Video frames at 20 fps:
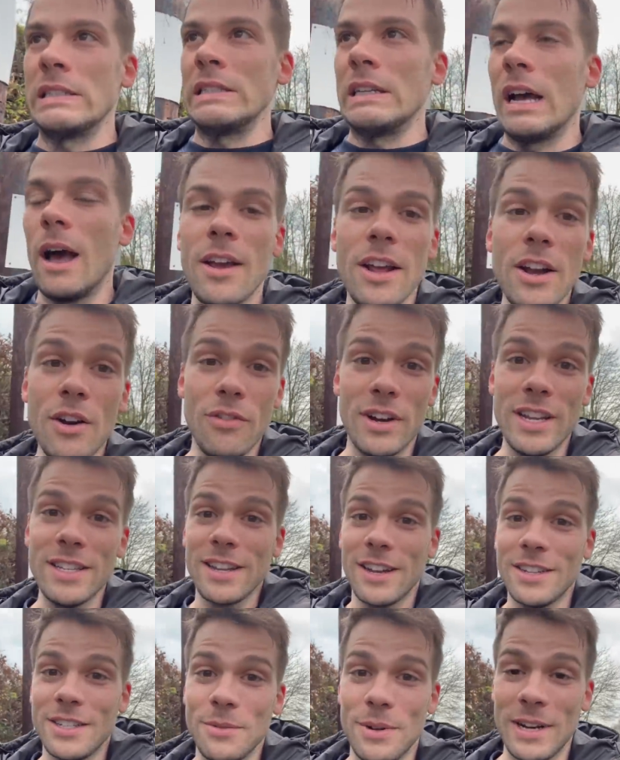I'm going to
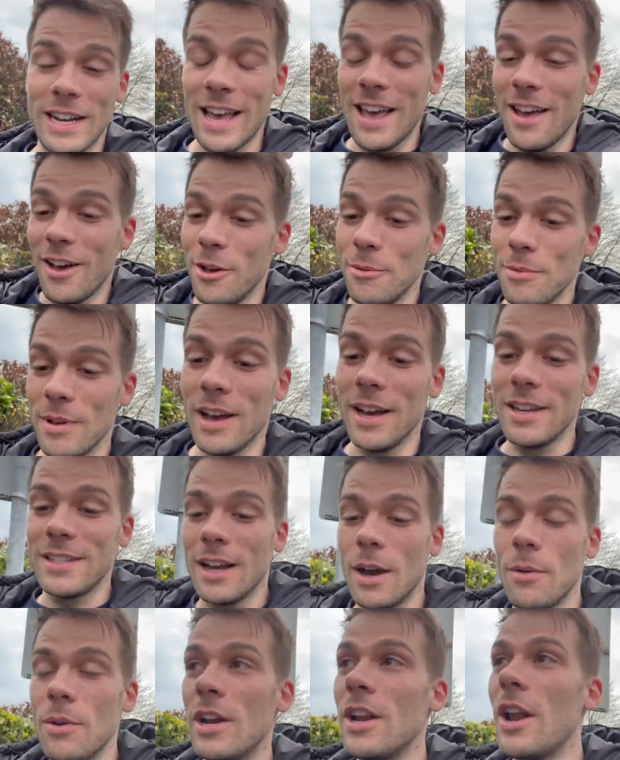research it when I get home, guys.
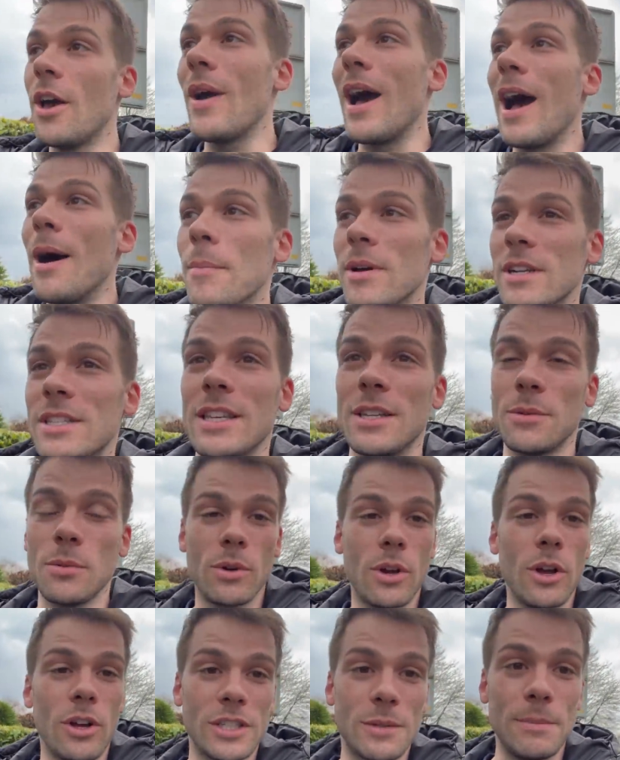I want to know how much this will
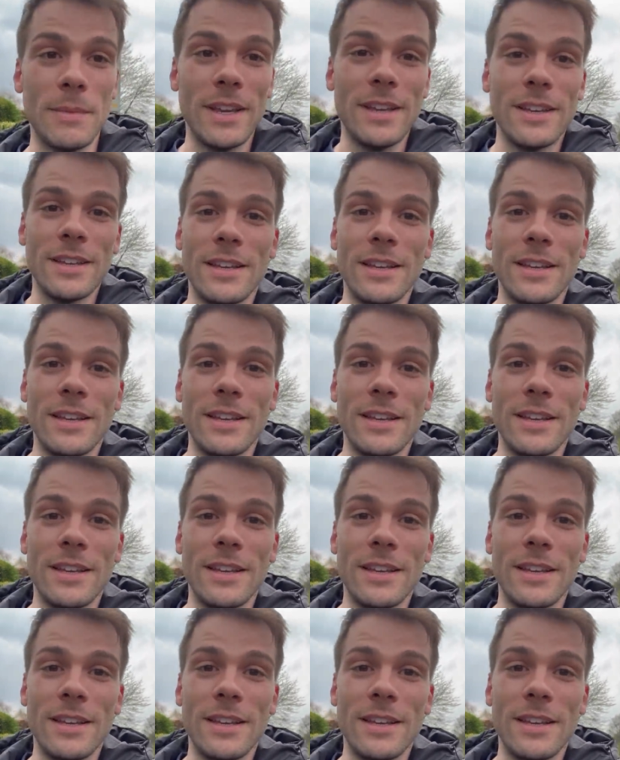cost me.